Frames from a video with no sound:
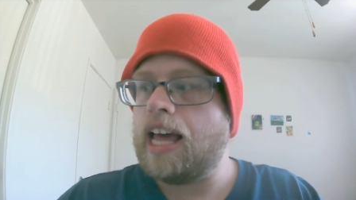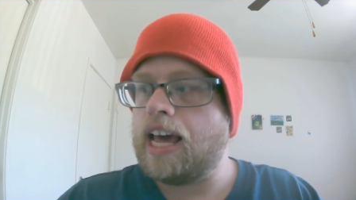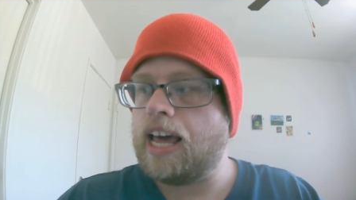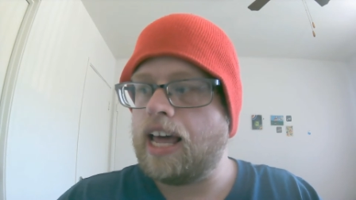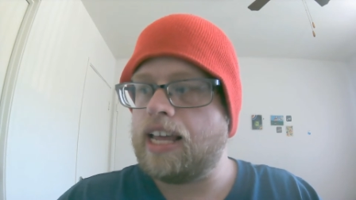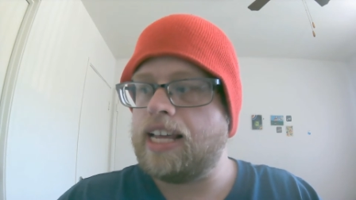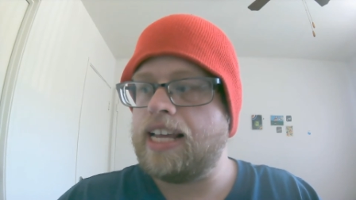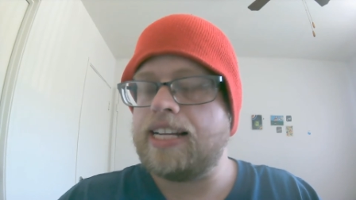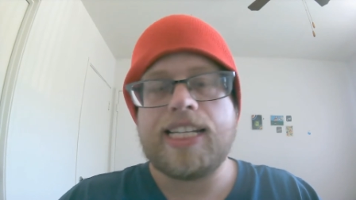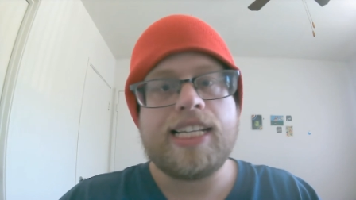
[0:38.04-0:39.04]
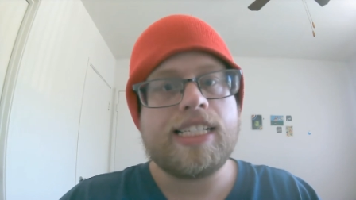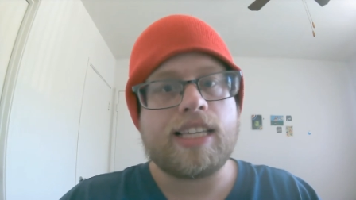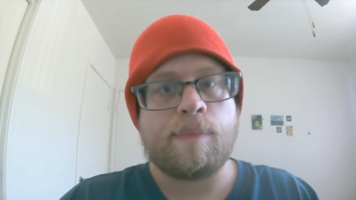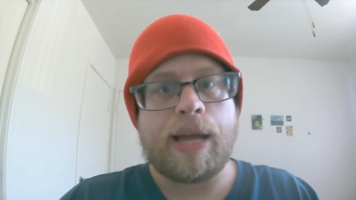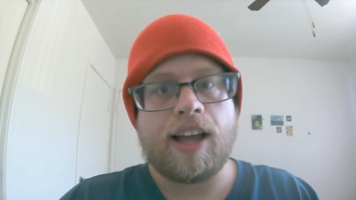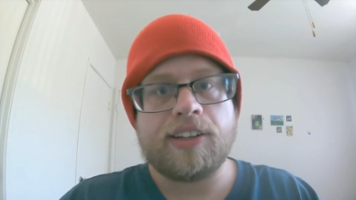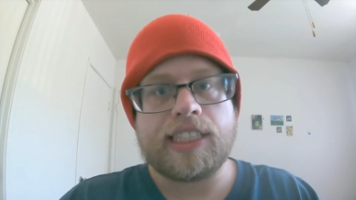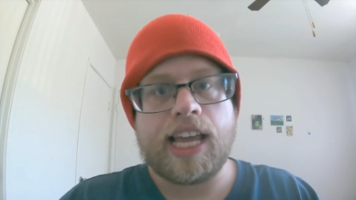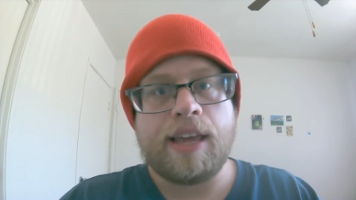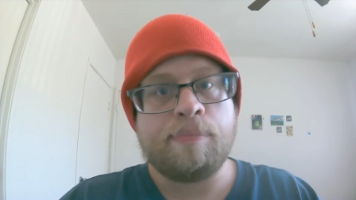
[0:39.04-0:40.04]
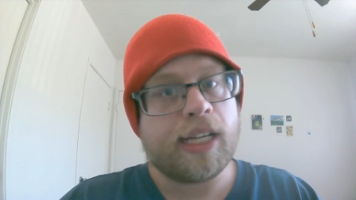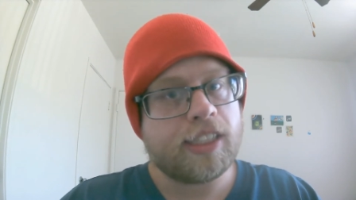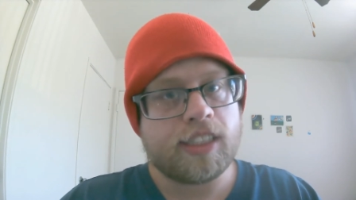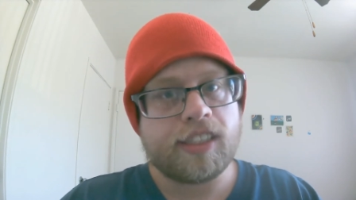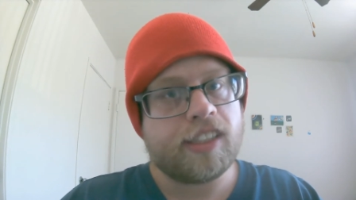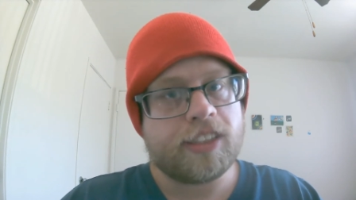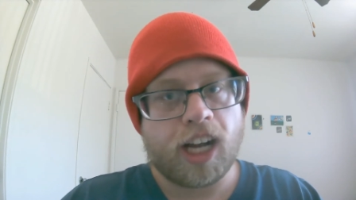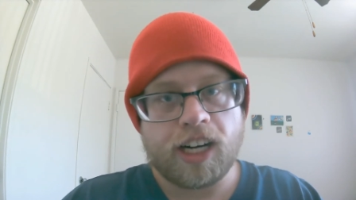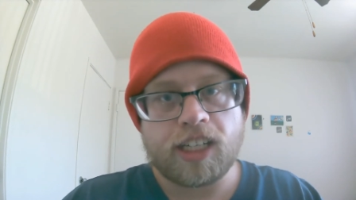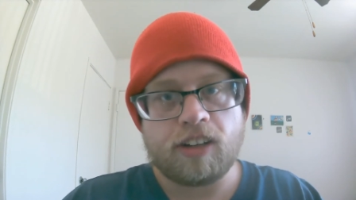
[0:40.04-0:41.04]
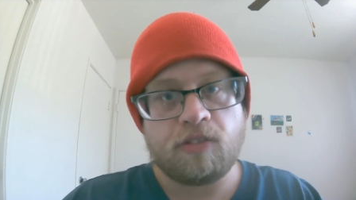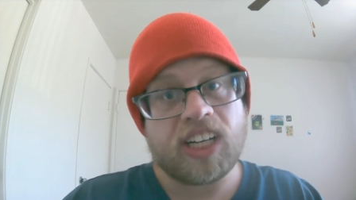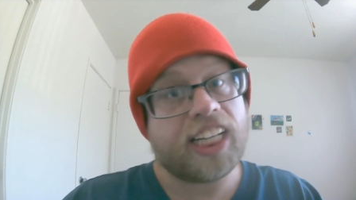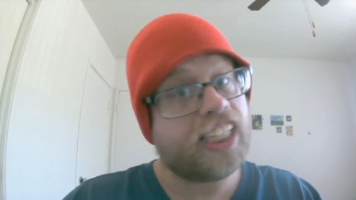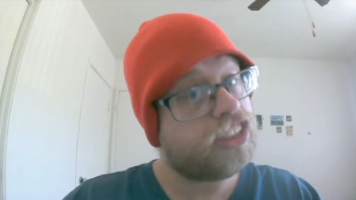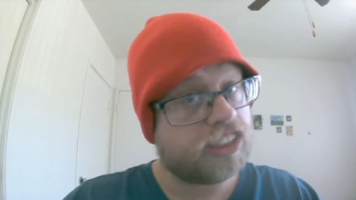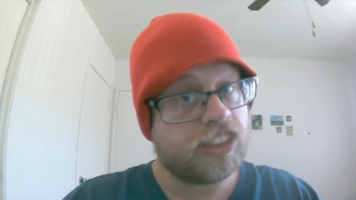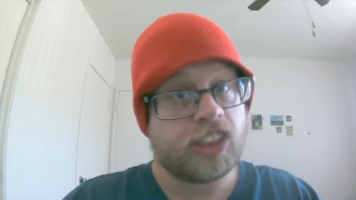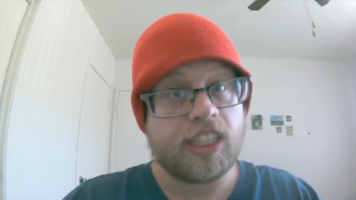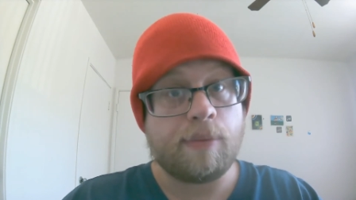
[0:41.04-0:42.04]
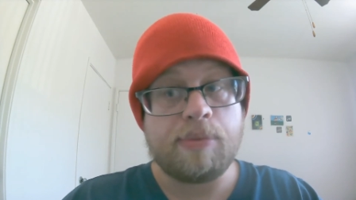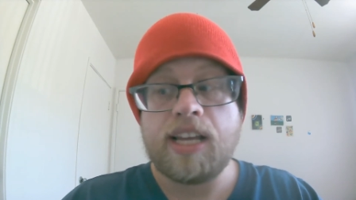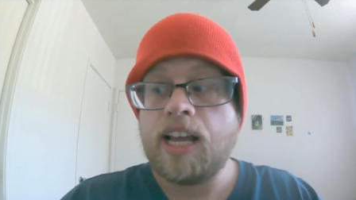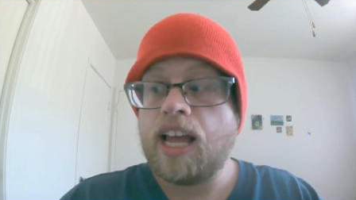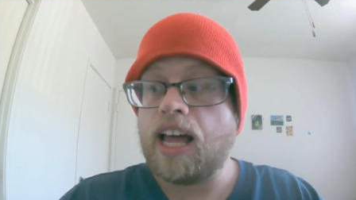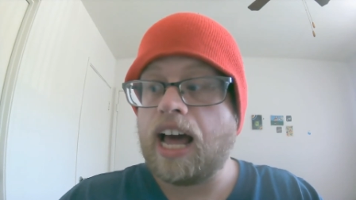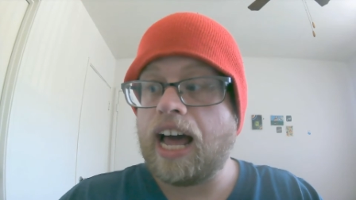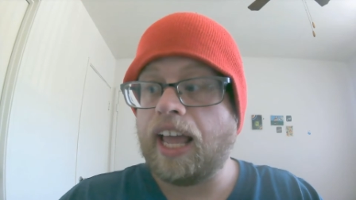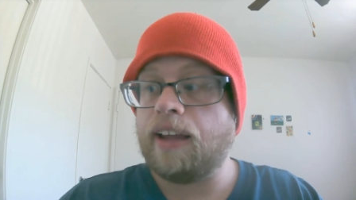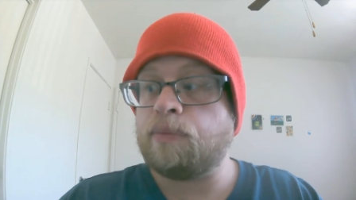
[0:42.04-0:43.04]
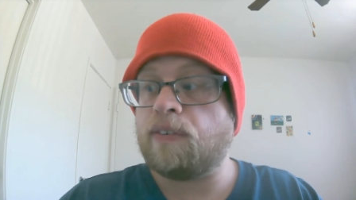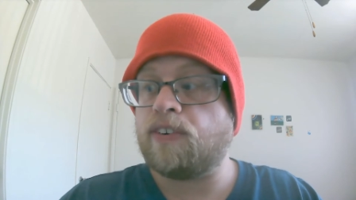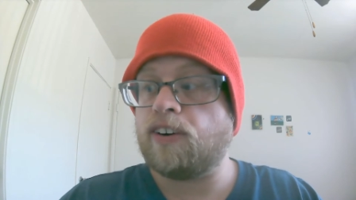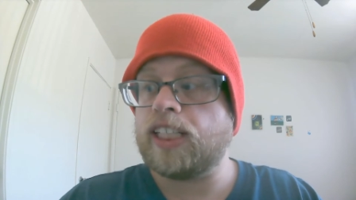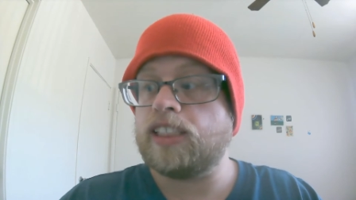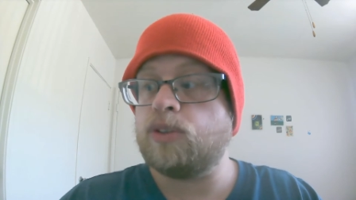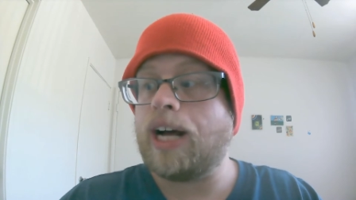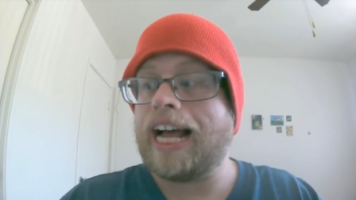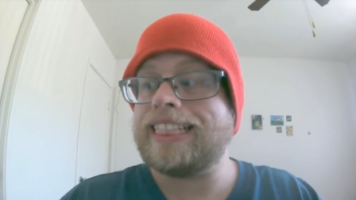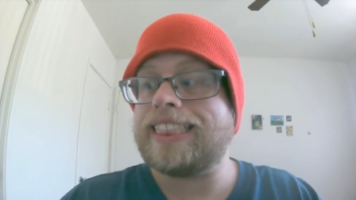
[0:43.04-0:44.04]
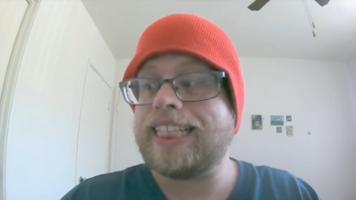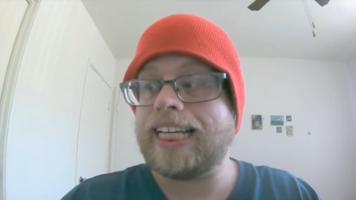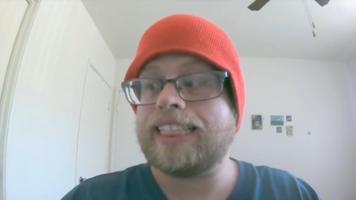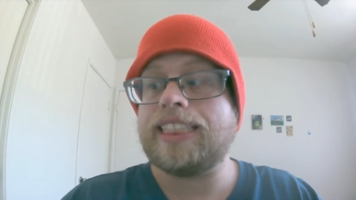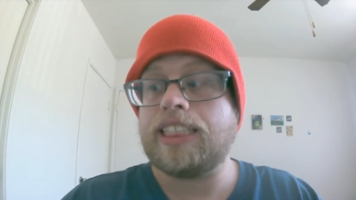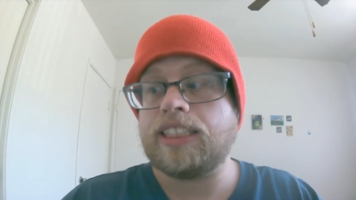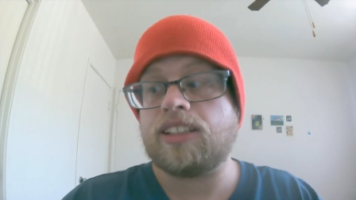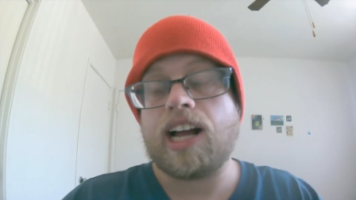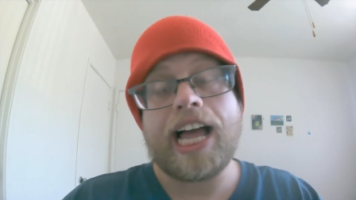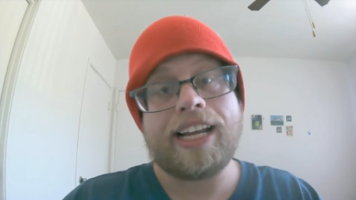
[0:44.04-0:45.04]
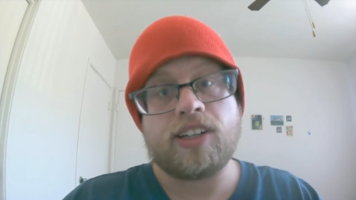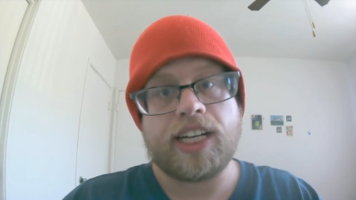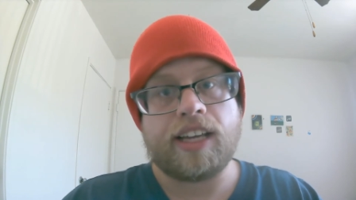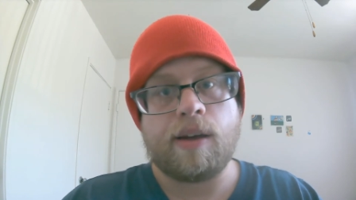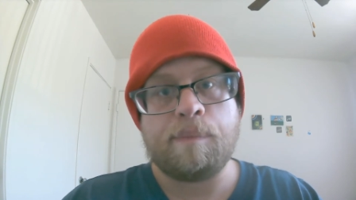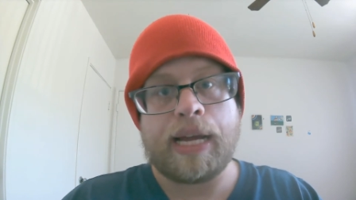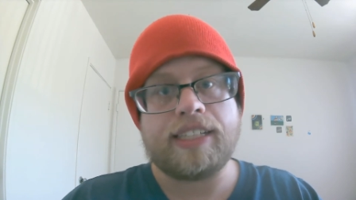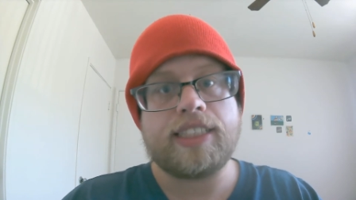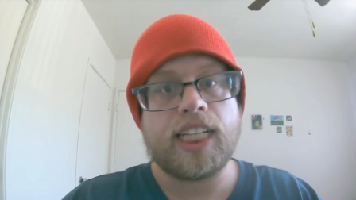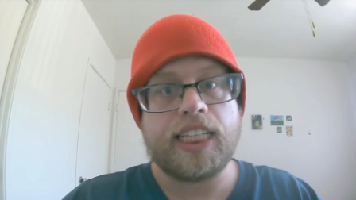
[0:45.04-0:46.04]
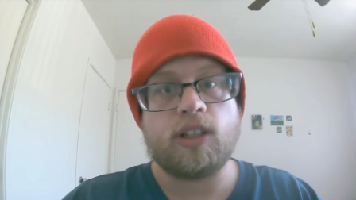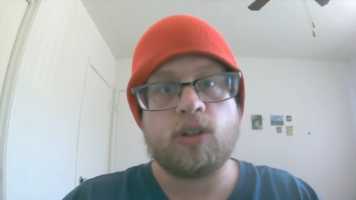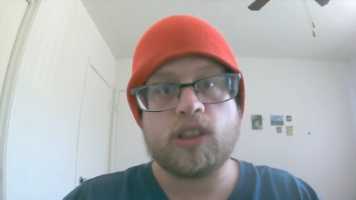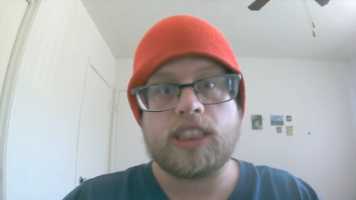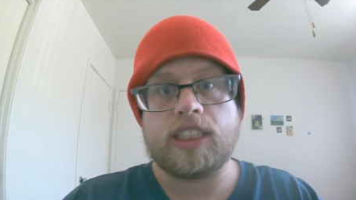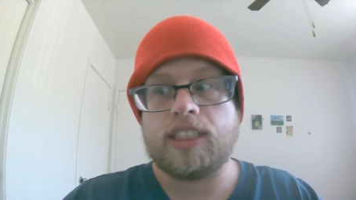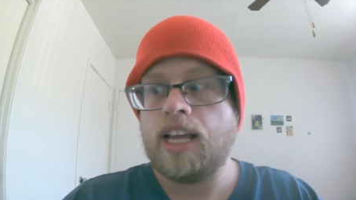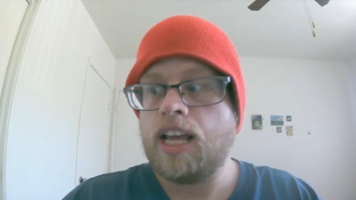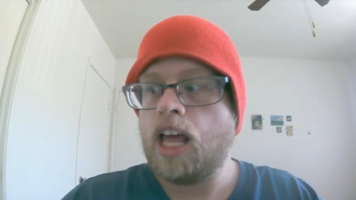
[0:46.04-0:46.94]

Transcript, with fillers: Uh, it is about a mother daughter relationship I am referring to I Stand Here Ironing by Tillie Olsen,